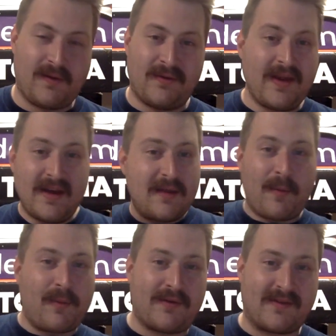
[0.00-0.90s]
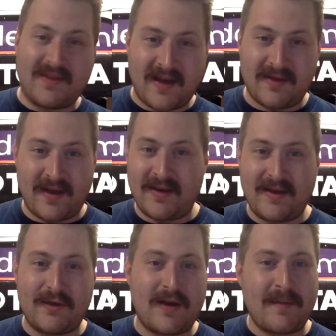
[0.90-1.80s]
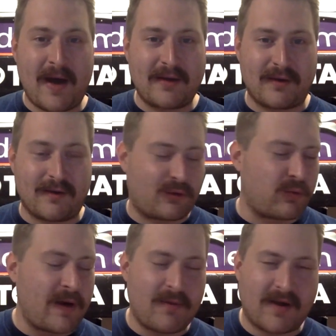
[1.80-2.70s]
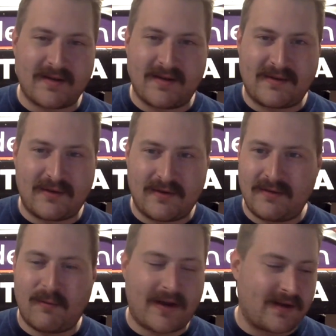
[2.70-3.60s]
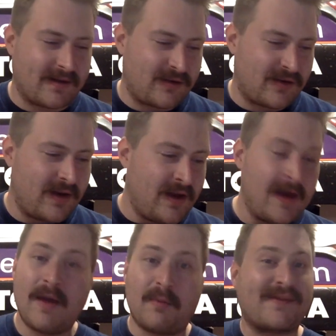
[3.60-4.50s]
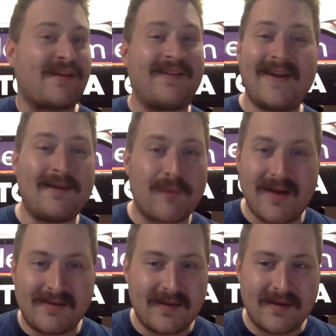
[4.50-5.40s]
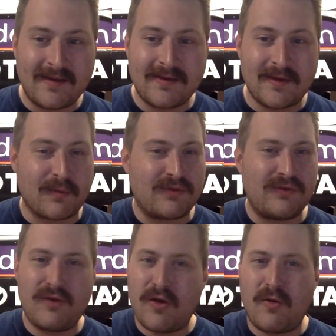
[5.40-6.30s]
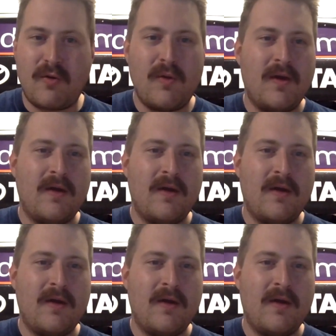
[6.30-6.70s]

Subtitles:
they need the publicity. They need their name out there. And it's great recognition. It was clean racing. There was no,